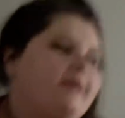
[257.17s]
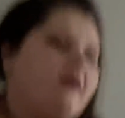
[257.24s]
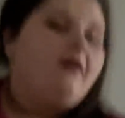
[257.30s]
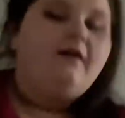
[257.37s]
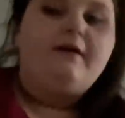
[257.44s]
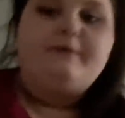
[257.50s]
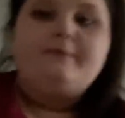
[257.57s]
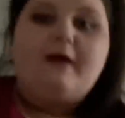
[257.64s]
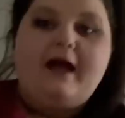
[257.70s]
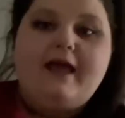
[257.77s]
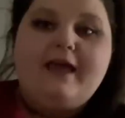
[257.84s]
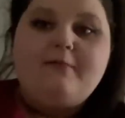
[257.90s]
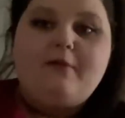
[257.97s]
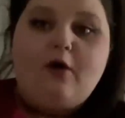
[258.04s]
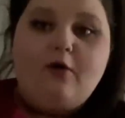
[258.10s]
Um, I
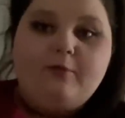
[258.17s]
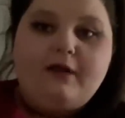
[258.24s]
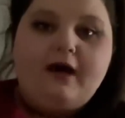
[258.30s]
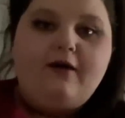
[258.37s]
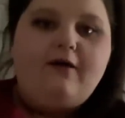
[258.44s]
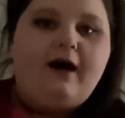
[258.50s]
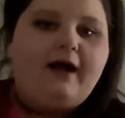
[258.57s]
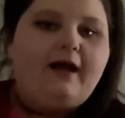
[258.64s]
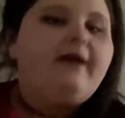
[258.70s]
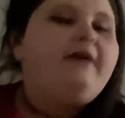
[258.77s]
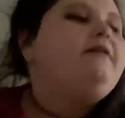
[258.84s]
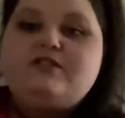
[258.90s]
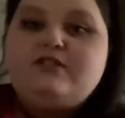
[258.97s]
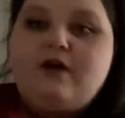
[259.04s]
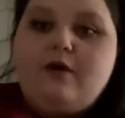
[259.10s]
am home now. Hi.
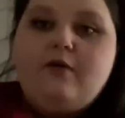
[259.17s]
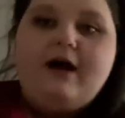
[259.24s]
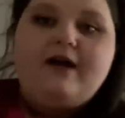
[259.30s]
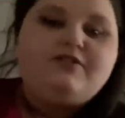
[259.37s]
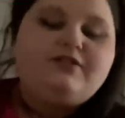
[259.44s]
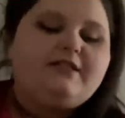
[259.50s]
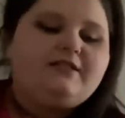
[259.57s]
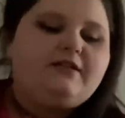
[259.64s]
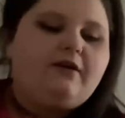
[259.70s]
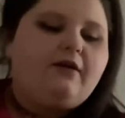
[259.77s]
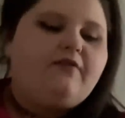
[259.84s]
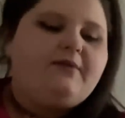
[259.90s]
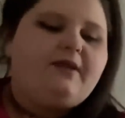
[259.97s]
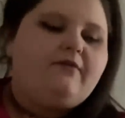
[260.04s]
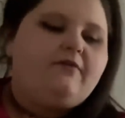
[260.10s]
So as you guys know,
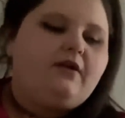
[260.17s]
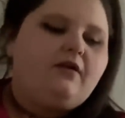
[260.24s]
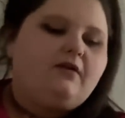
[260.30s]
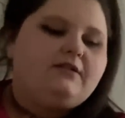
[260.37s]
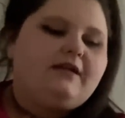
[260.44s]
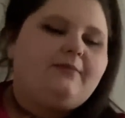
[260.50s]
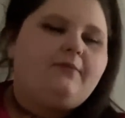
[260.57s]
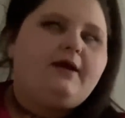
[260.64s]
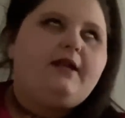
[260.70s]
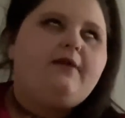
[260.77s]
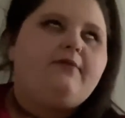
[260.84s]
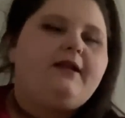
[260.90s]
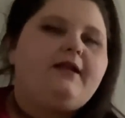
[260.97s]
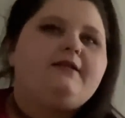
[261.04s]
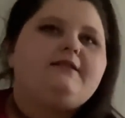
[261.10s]
I've been having a hard time reading.
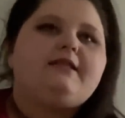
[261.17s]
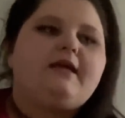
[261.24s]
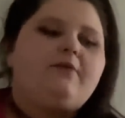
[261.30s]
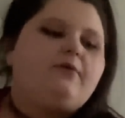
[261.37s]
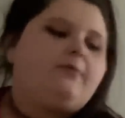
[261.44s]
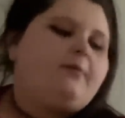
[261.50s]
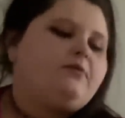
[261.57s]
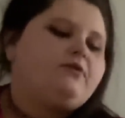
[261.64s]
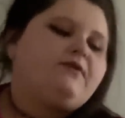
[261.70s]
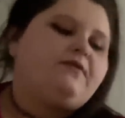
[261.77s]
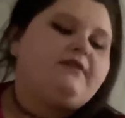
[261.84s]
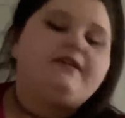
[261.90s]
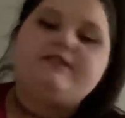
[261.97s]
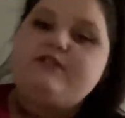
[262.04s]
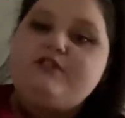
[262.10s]
Reading is like one of my most favorite
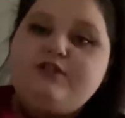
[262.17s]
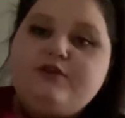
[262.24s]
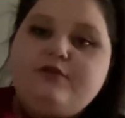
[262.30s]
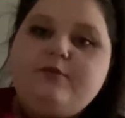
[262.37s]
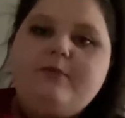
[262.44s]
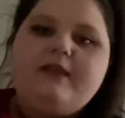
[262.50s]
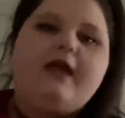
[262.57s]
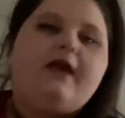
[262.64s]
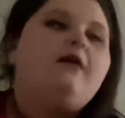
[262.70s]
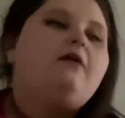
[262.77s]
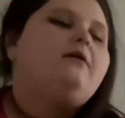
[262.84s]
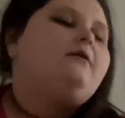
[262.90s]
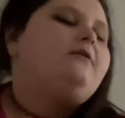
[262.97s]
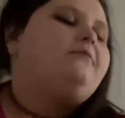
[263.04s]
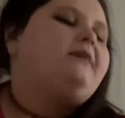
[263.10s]
things to do, but like
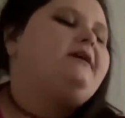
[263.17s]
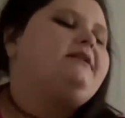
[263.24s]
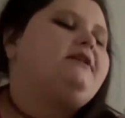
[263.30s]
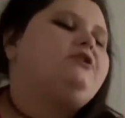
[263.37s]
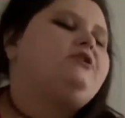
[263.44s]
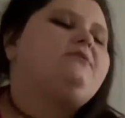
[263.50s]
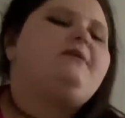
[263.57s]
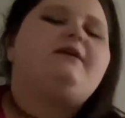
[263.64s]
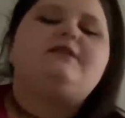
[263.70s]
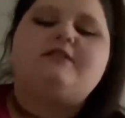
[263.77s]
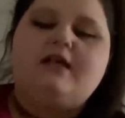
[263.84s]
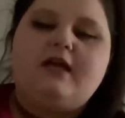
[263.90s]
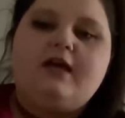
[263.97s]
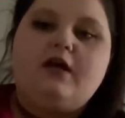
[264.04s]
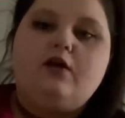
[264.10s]
my attention span is
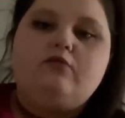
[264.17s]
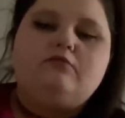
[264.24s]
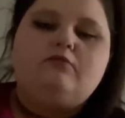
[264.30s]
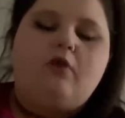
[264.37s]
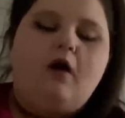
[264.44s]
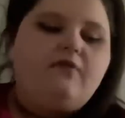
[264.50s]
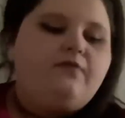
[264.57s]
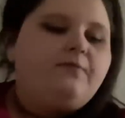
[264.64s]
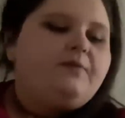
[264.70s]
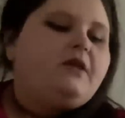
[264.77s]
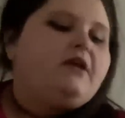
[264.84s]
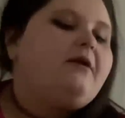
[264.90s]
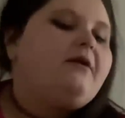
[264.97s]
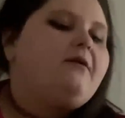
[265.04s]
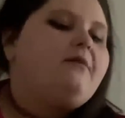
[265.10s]
like rough,
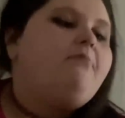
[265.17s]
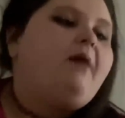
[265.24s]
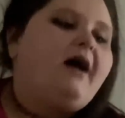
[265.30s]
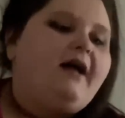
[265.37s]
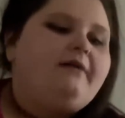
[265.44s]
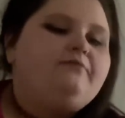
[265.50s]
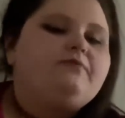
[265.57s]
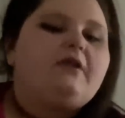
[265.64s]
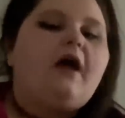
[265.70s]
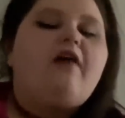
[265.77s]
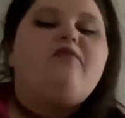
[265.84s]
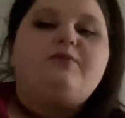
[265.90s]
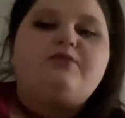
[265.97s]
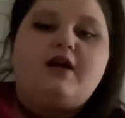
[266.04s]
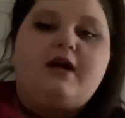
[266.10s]
but
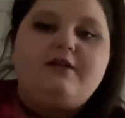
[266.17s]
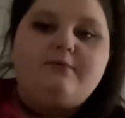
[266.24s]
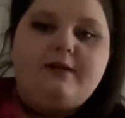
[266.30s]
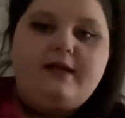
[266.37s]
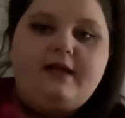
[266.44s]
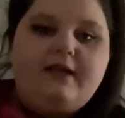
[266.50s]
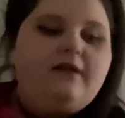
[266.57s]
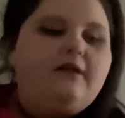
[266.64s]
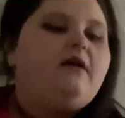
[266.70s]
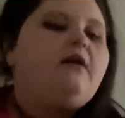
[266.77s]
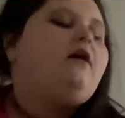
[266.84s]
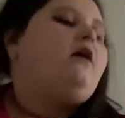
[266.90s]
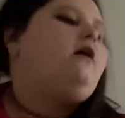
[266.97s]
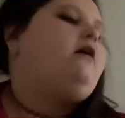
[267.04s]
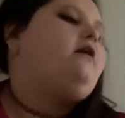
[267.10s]
I've been trying to read.
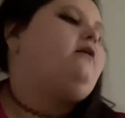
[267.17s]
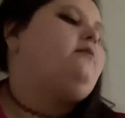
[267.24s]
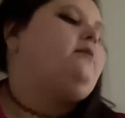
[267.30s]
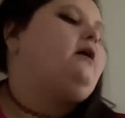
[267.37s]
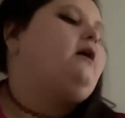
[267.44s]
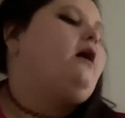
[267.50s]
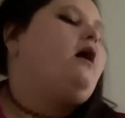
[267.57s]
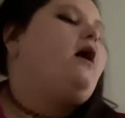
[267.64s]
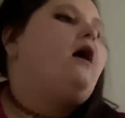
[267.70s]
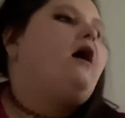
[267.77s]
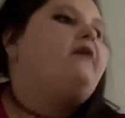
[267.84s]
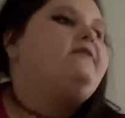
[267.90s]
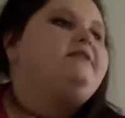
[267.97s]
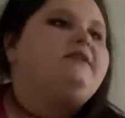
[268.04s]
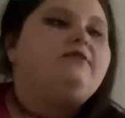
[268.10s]
Um,
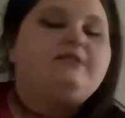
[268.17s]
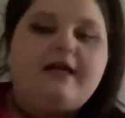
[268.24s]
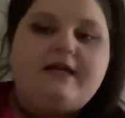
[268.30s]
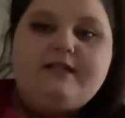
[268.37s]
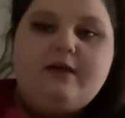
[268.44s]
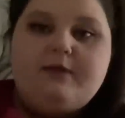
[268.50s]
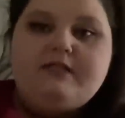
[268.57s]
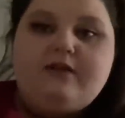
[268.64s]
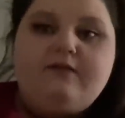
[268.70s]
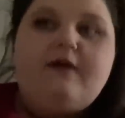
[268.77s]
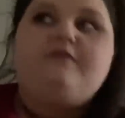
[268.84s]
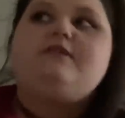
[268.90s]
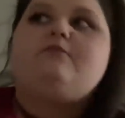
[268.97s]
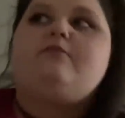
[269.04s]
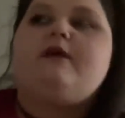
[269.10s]
every single day I tell myself I
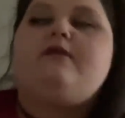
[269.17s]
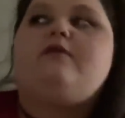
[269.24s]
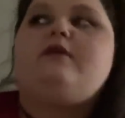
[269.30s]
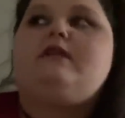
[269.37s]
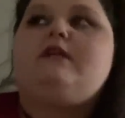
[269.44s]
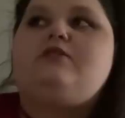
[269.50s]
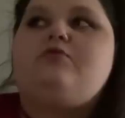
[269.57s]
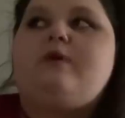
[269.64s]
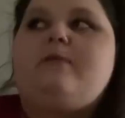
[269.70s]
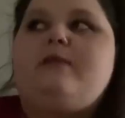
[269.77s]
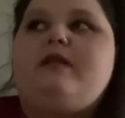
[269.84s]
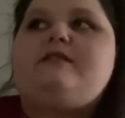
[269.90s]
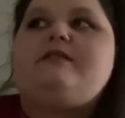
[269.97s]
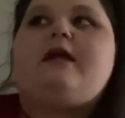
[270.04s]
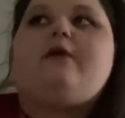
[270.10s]
have to read for at least twenty
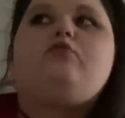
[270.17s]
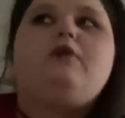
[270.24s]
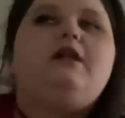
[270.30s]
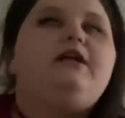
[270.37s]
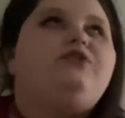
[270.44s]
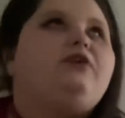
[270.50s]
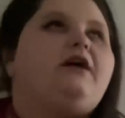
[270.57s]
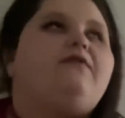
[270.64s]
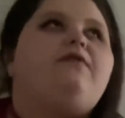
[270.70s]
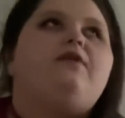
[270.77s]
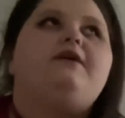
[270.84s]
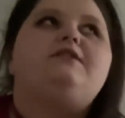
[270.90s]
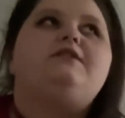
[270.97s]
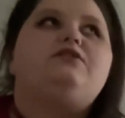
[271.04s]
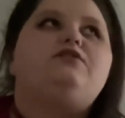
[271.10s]
minutes and I really try to
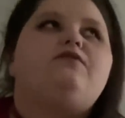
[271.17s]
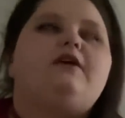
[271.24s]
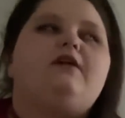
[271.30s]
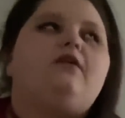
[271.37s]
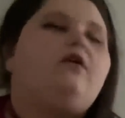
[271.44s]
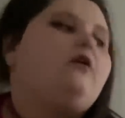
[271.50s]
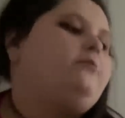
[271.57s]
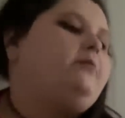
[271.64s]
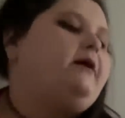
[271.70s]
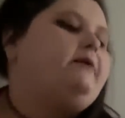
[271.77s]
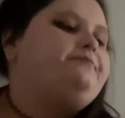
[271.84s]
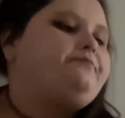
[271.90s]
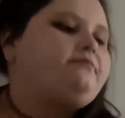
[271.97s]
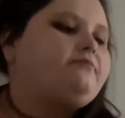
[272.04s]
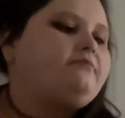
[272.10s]
focus. It's freaking hard,
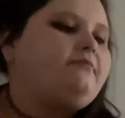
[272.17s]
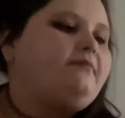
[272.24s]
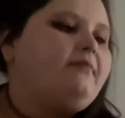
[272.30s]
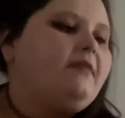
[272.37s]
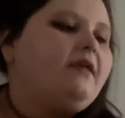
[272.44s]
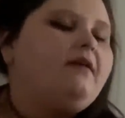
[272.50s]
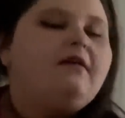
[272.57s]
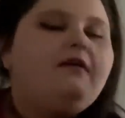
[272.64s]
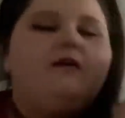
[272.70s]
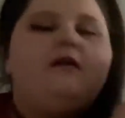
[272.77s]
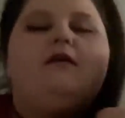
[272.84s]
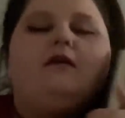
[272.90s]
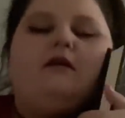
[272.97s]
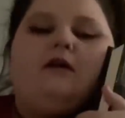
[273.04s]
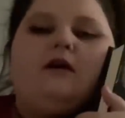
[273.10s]
but
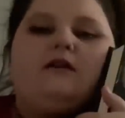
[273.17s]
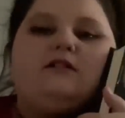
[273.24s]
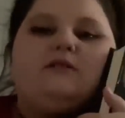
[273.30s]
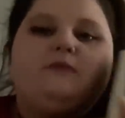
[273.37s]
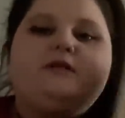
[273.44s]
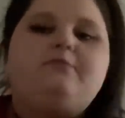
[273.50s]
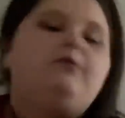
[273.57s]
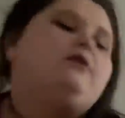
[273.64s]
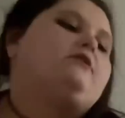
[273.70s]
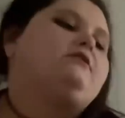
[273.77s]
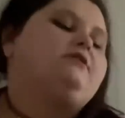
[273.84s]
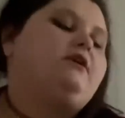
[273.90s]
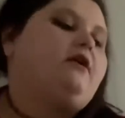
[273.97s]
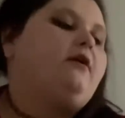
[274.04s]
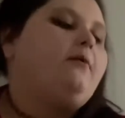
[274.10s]
uh, I just miss
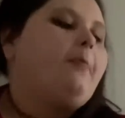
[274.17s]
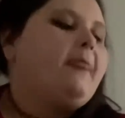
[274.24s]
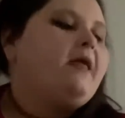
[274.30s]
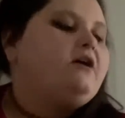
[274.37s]
books, you know?